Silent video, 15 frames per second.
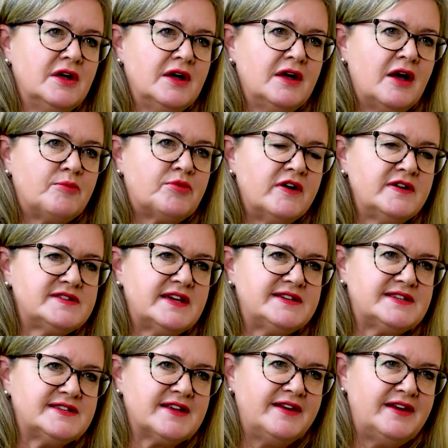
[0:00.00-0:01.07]

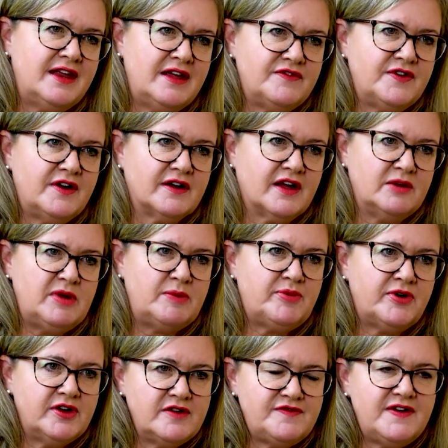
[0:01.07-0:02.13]
processes are never going to be
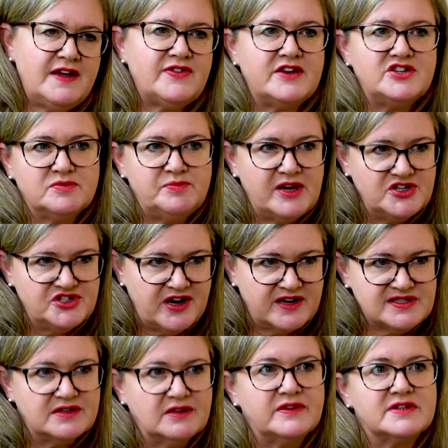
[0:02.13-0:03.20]
perfect. They should be
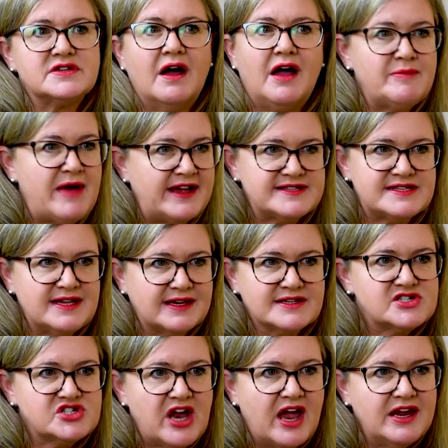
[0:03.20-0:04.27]
adjusted all the time as things
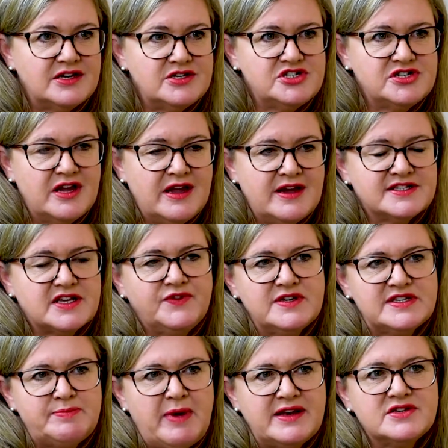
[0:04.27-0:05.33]
change. So if you
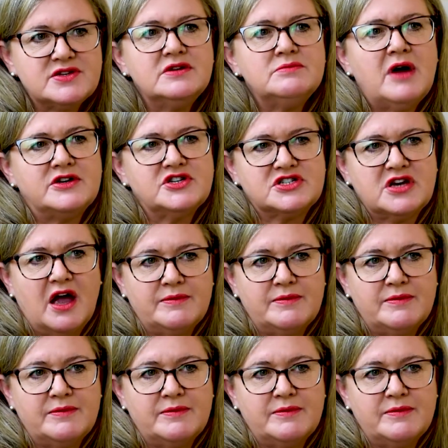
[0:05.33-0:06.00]
spend too much time